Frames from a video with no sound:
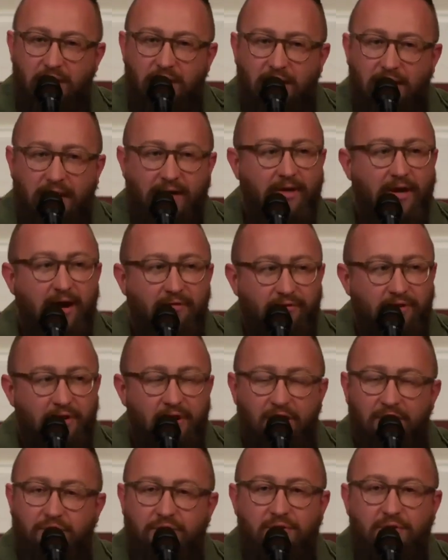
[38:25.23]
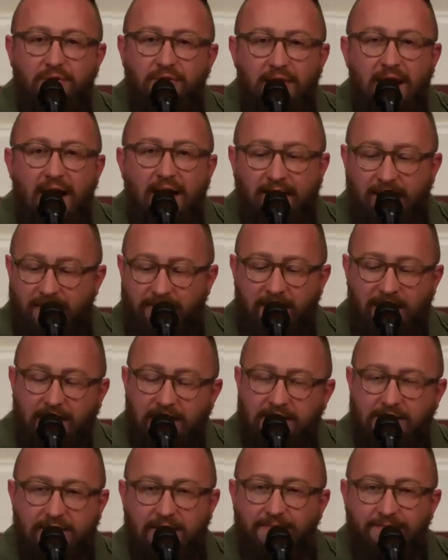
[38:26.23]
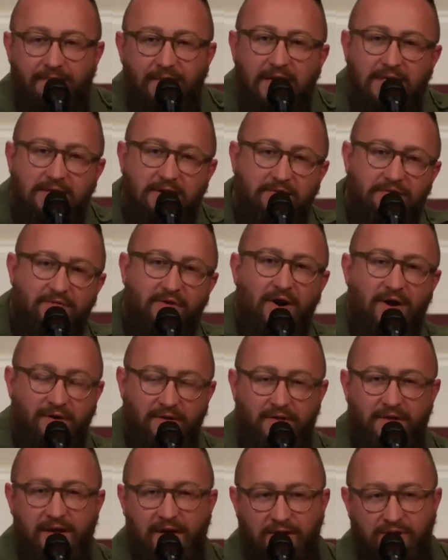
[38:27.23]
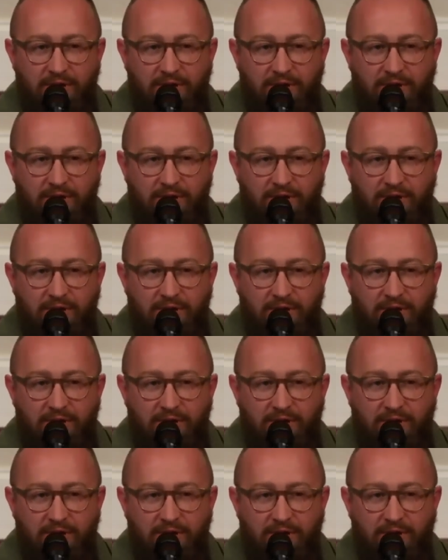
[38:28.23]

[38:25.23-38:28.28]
I'd love to go through that, and I think it's a it's a fun thing.